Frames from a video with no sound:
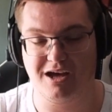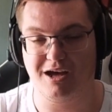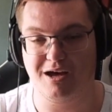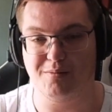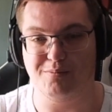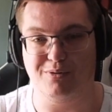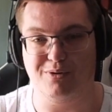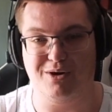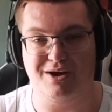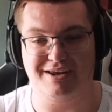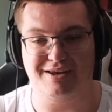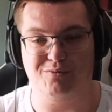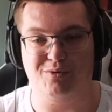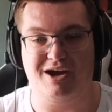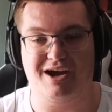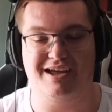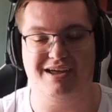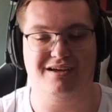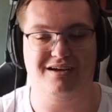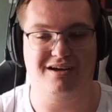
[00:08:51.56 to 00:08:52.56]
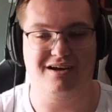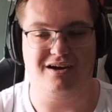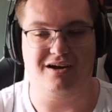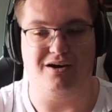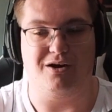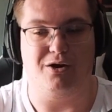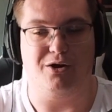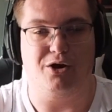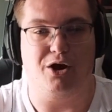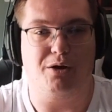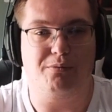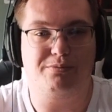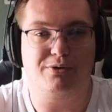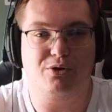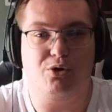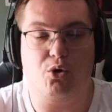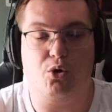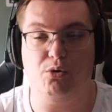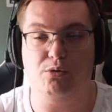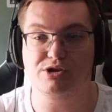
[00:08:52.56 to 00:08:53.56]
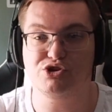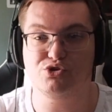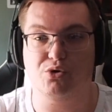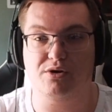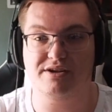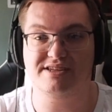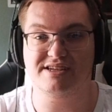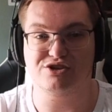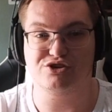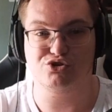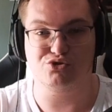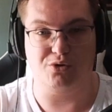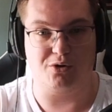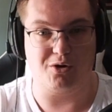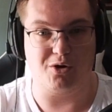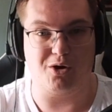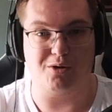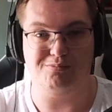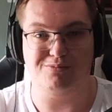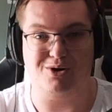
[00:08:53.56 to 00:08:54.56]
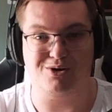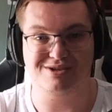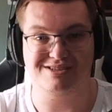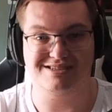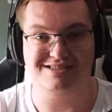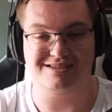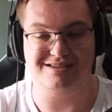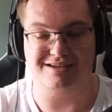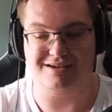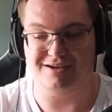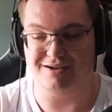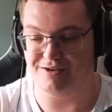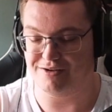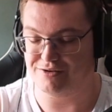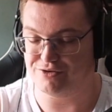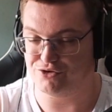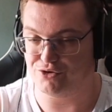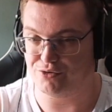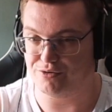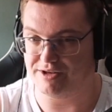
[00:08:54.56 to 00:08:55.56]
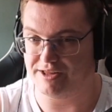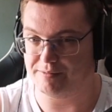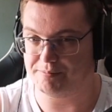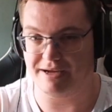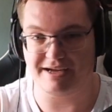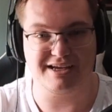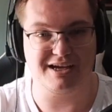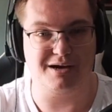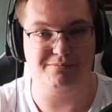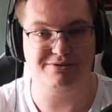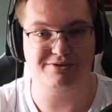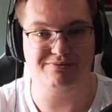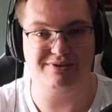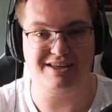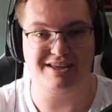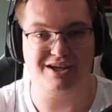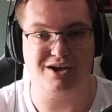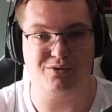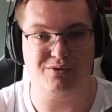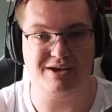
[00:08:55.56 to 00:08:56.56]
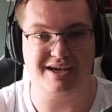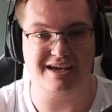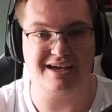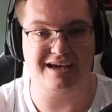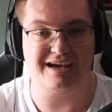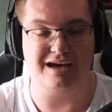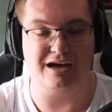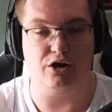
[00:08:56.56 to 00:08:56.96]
But anyway, I hope you all enjoyed this short unboxing uh, doing a pickups video here.